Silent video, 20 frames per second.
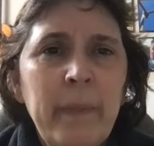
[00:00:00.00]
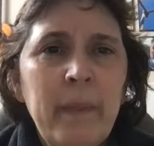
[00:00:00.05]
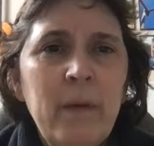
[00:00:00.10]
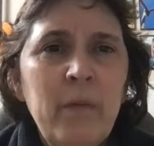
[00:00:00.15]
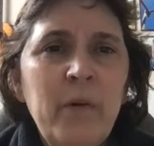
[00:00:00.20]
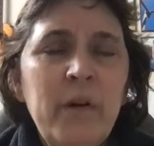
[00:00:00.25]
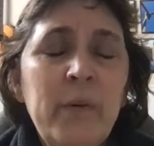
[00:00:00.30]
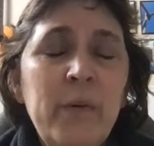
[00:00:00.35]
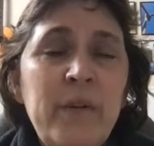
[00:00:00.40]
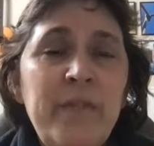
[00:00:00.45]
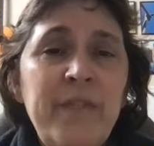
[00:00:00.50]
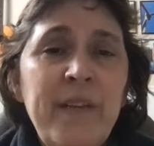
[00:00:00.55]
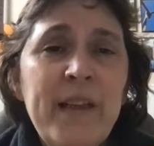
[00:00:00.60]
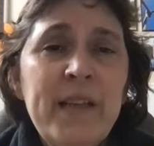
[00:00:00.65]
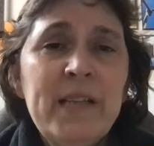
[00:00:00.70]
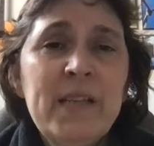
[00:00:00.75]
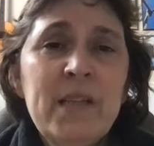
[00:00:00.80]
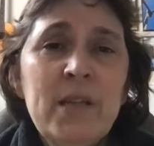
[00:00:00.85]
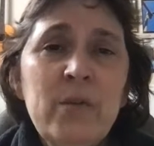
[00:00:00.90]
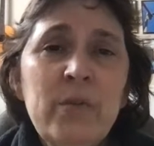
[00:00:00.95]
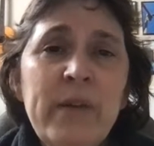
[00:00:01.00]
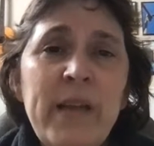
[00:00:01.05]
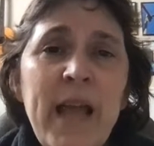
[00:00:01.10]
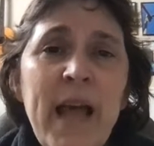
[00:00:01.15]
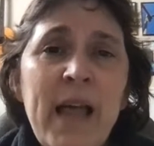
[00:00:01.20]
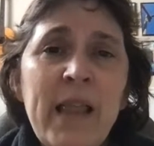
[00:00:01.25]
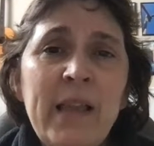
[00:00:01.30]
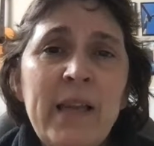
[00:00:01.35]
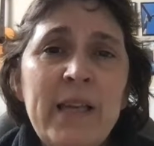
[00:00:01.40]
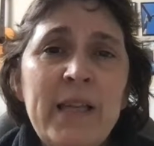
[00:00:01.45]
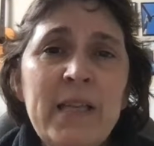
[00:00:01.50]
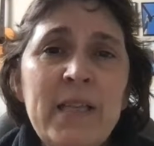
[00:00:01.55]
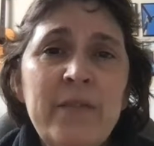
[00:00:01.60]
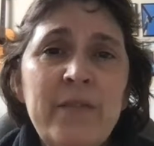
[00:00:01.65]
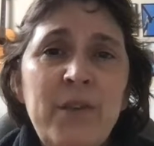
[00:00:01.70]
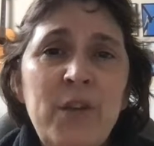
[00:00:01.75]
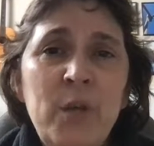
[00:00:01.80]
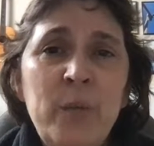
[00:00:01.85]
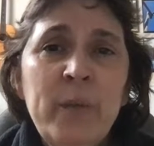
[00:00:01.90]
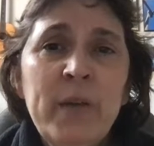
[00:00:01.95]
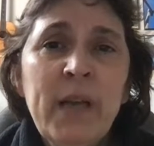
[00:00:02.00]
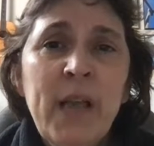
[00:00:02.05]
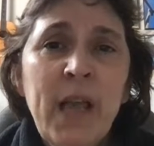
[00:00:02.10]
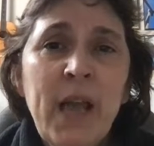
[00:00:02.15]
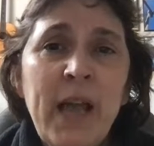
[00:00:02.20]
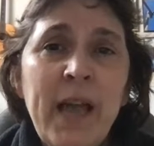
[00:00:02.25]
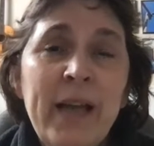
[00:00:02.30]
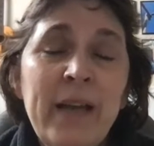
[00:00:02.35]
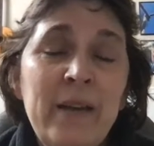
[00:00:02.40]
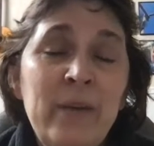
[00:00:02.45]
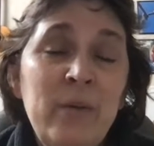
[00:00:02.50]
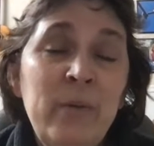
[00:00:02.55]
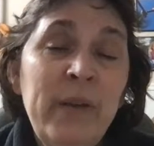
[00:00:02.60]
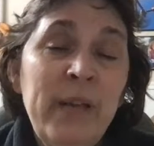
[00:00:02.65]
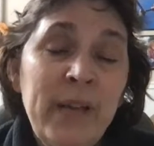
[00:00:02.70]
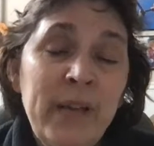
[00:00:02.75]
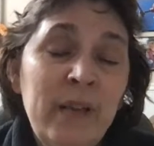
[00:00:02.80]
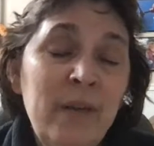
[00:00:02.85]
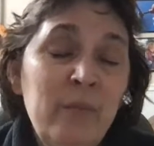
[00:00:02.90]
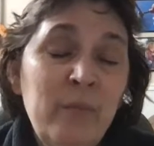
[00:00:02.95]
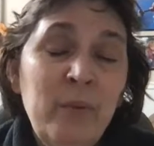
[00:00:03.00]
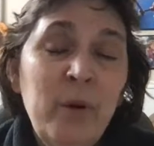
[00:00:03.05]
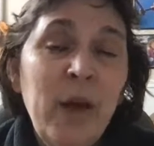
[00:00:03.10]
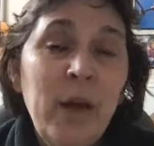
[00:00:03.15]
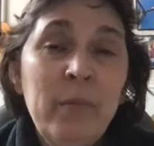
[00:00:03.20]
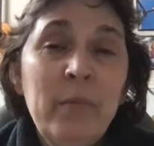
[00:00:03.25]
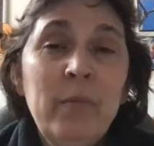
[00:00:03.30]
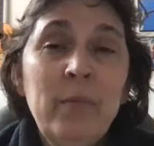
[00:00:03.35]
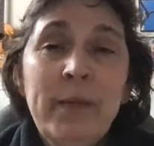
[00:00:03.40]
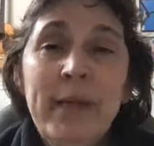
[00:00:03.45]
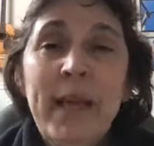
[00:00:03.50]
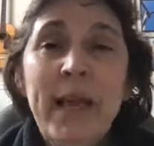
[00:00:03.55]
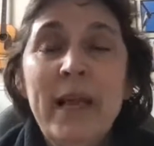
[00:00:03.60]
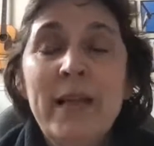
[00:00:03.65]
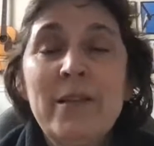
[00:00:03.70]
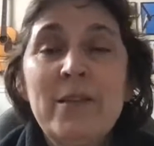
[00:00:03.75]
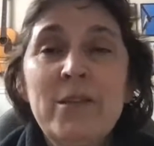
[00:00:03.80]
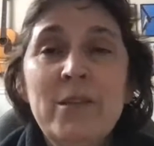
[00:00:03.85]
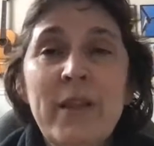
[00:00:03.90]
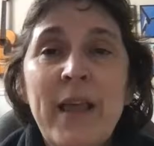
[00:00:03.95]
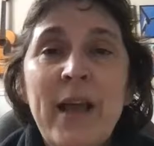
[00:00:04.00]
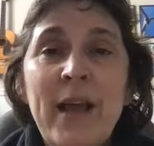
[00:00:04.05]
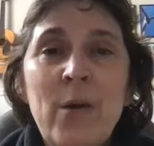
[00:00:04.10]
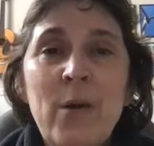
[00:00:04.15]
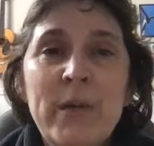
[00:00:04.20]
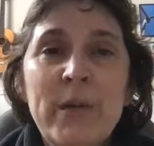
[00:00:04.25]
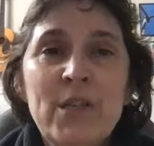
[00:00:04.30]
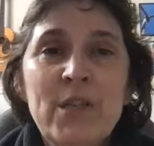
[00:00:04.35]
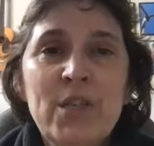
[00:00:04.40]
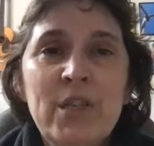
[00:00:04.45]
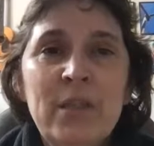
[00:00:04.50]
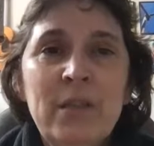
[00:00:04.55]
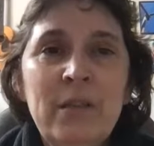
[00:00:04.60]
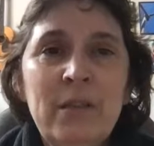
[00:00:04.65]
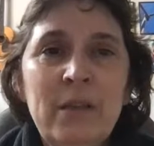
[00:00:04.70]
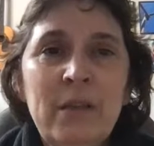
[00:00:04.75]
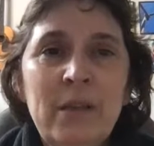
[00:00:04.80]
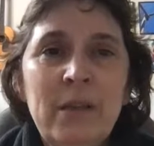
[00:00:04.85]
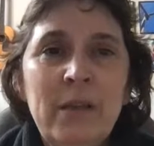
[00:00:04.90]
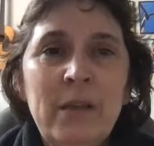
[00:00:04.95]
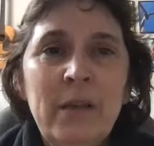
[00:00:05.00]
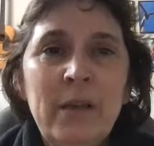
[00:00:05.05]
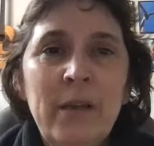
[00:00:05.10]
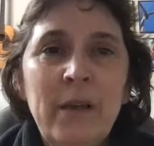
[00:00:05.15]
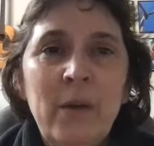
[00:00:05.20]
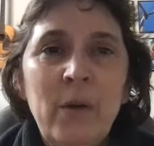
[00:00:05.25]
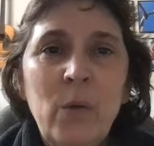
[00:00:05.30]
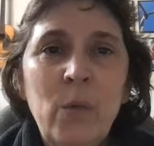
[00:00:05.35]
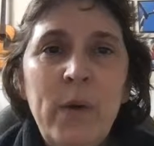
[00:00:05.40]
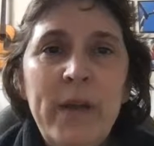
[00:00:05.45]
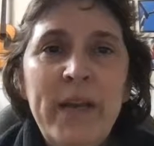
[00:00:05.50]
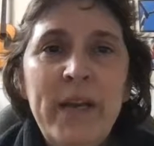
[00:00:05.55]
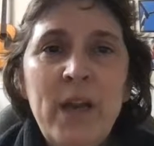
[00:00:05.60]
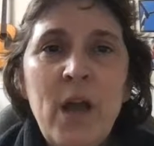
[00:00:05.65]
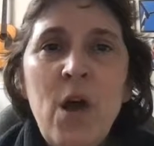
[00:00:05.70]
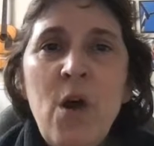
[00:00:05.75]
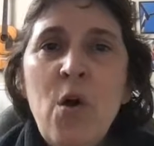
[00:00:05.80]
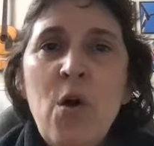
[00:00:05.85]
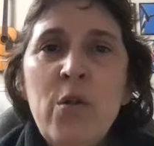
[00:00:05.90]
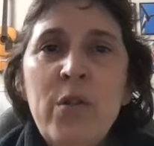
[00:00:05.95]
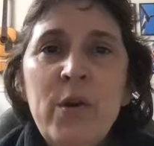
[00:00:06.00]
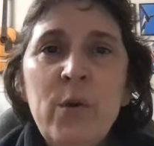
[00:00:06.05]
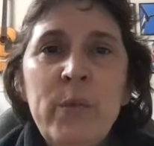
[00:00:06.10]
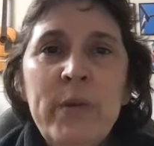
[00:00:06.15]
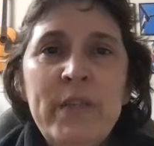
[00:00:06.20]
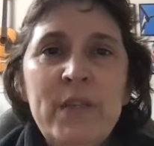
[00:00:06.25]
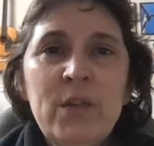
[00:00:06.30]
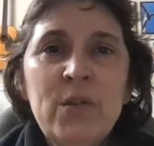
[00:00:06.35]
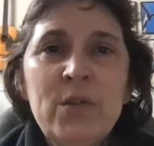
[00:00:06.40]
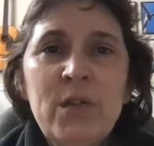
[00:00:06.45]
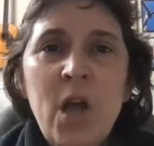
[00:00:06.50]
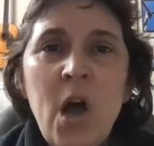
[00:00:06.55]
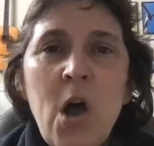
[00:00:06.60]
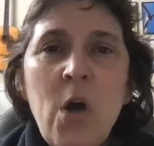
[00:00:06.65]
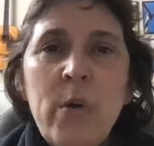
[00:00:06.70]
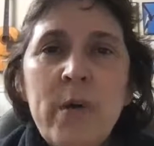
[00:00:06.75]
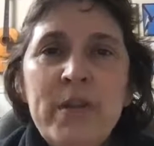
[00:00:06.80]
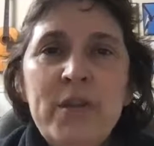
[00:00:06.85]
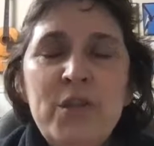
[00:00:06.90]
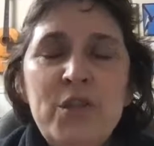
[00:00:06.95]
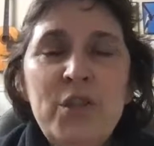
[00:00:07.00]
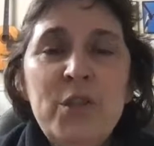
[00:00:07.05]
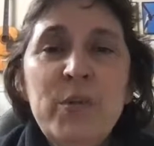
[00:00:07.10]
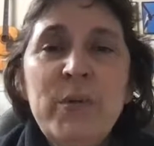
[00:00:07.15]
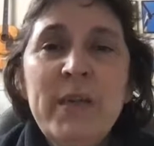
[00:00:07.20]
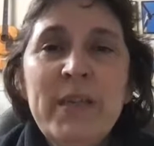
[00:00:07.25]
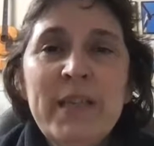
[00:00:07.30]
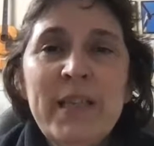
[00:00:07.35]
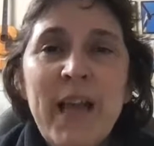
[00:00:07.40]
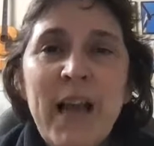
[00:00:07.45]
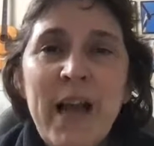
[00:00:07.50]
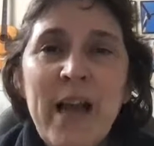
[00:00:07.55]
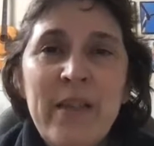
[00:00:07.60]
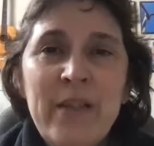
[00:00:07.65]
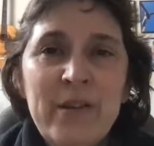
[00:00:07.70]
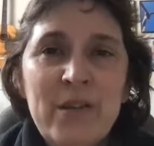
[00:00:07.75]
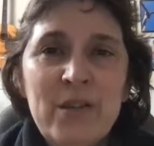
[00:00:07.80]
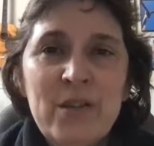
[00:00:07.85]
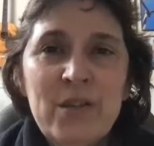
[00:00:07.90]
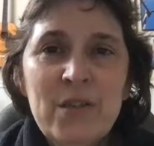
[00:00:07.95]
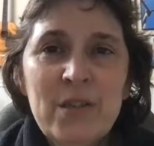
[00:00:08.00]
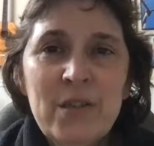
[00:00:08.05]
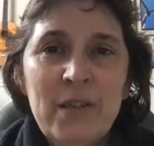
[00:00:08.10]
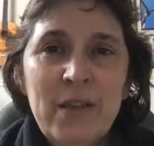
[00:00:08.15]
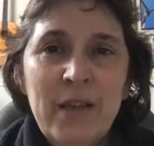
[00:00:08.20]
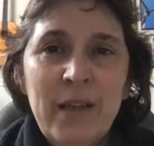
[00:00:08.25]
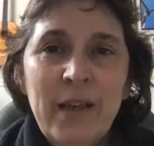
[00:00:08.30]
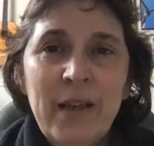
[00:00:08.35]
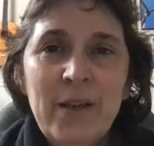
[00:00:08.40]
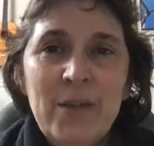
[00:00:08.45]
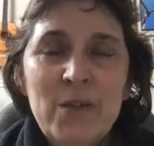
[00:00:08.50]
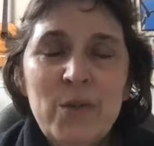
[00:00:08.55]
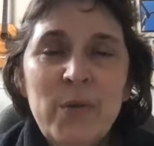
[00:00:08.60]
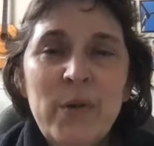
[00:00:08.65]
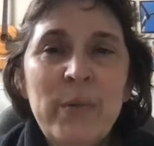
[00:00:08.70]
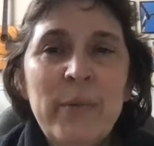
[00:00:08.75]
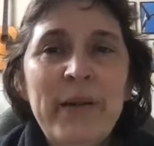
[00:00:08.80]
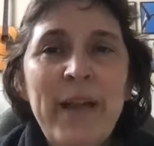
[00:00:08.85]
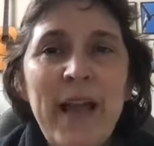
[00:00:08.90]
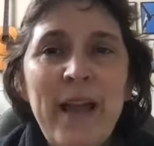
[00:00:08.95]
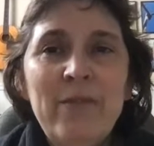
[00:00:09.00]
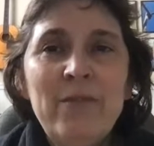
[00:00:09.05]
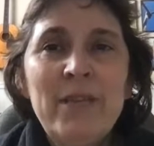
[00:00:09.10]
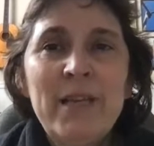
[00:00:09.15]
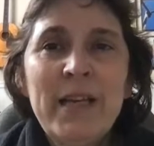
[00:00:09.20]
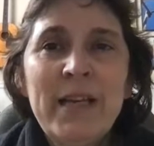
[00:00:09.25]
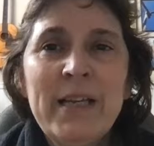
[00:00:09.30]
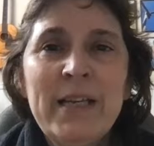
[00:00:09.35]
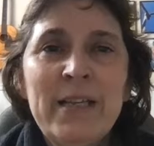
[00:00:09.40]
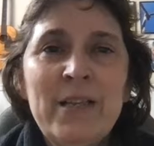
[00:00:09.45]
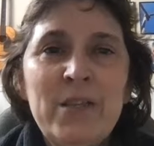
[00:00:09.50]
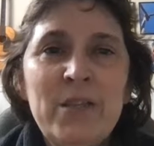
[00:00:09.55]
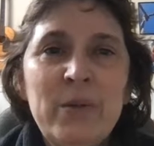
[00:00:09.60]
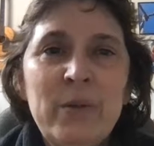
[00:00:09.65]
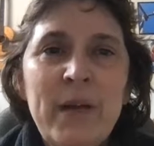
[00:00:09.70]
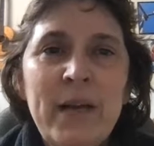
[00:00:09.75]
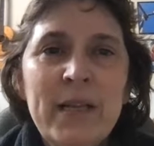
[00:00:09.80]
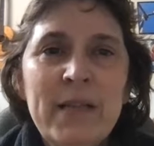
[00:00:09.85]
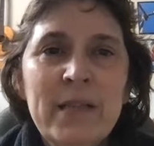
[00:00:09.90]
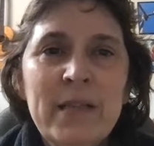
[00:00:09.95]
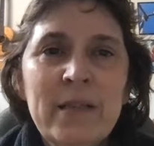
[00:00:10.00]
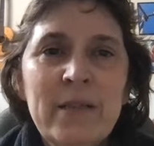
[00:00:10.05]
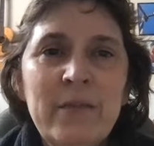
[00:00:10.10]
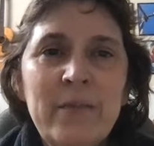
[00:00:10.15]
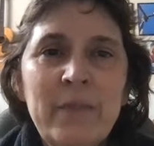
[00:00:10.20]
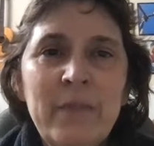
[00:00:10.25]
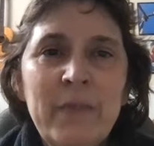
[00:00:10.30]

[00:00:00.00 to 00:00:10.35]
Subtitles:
When we face the realities of humankind, we can probably answer that question. We know that we don't always do unto others as we would have done unto us.